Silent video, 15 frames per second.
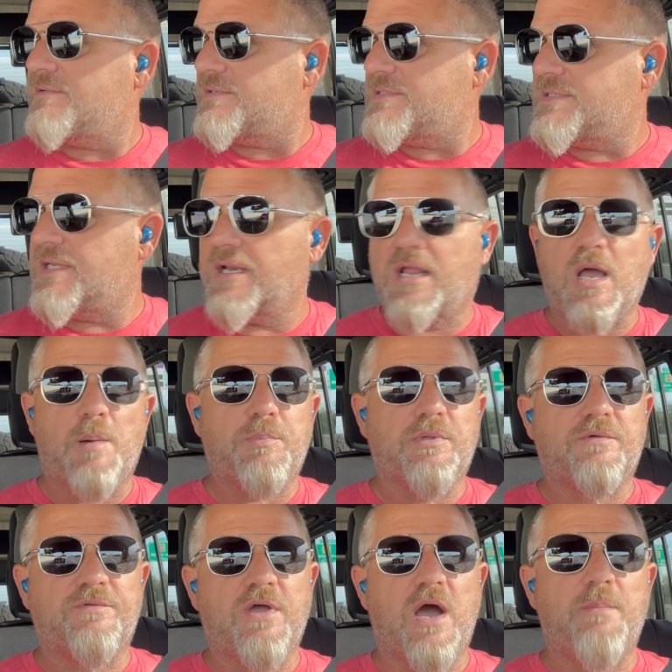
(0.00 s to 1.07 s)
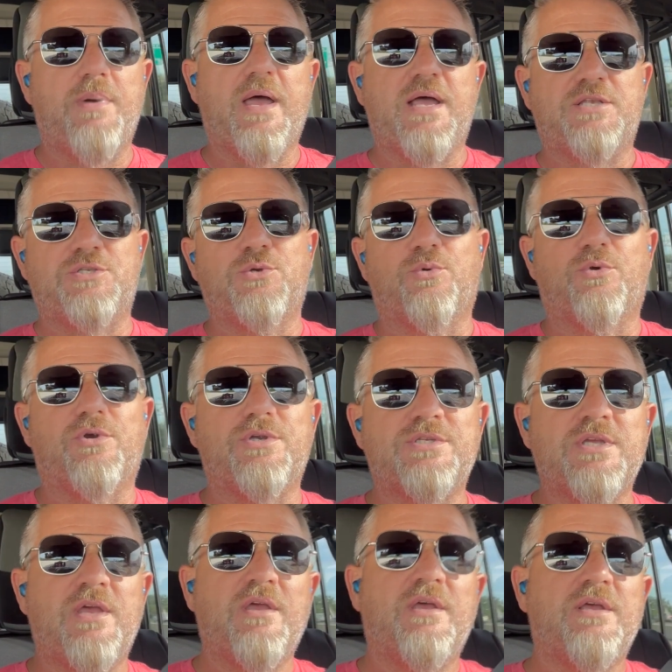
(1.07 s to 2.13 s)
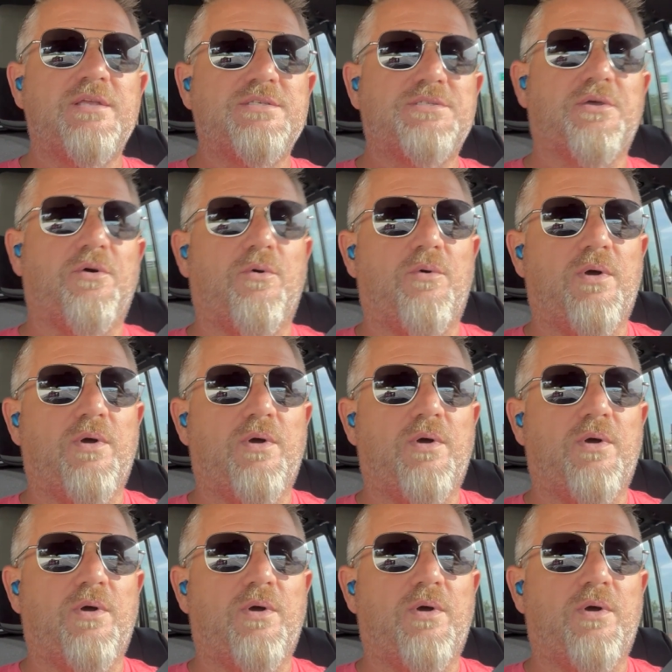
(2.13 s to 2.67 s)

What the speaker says: did a couple of combat tours, so